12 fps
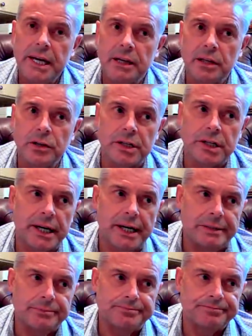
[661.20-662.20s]
look,
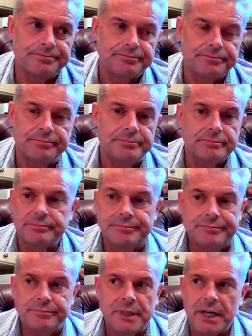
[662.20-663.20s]
I
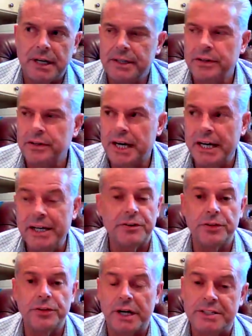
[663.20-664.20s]
never
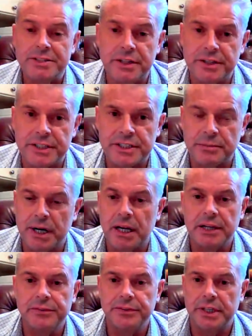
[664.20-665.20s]
thought I'd see this in my
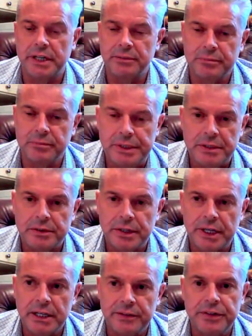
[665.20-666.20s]
lifetime,
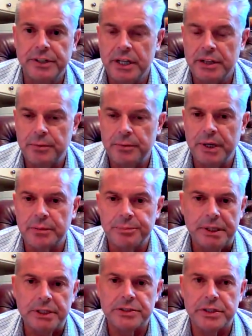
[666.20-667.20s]
right? If you take the bigger
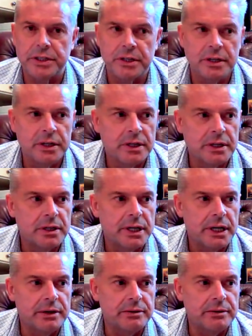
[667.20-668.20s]
picture,
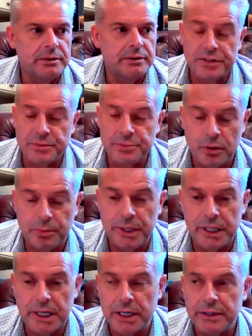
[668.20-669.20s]
and none of us probably
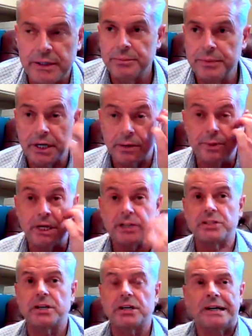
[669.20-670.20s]
did, bigger
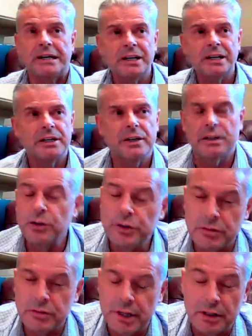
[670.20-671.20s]
picture,
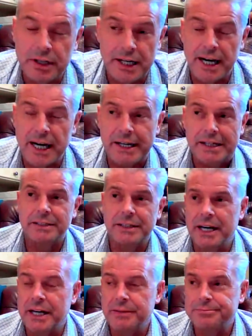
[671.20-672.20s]
looking at it,
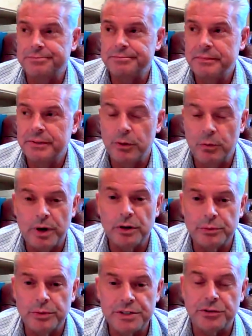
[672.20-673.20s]
the
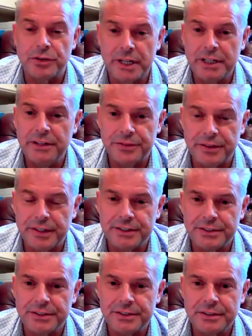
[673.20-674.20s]
world wasn't ready for
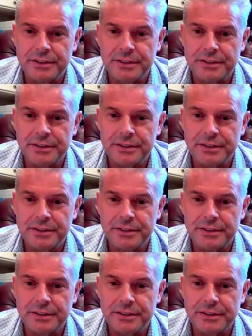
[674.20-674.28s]
this